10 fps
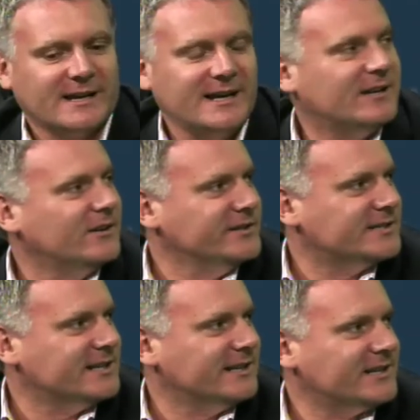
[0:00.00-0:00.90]
Key to
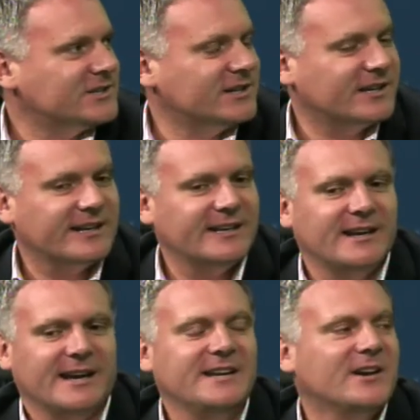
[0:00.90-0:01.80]
lose the election, and
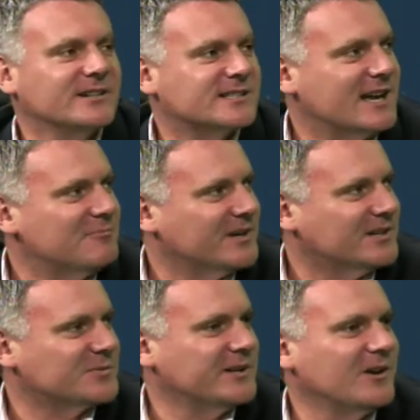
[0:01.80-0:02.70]
he knows that
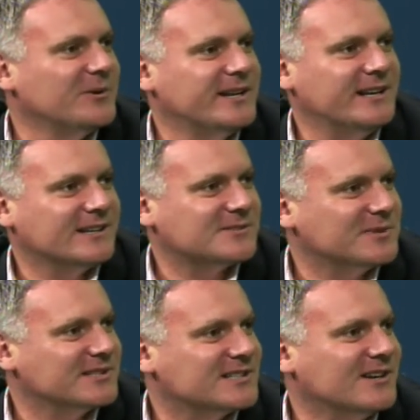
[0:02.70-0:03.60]
because we know what he does
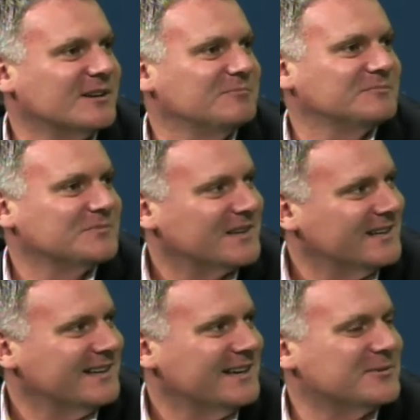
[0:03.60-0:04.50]
with his time.
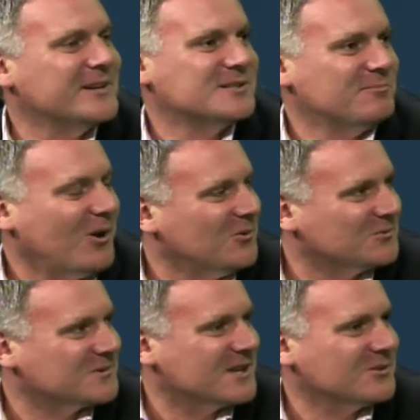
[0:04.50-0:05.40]
He reads the poll
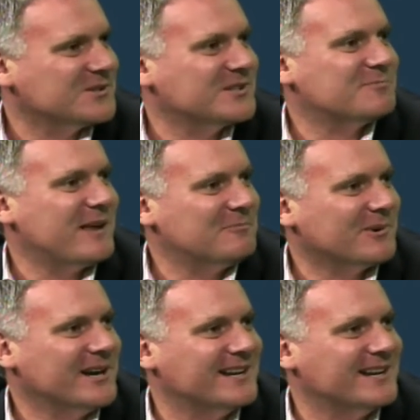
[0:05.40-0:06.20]
results on his BlackBerry.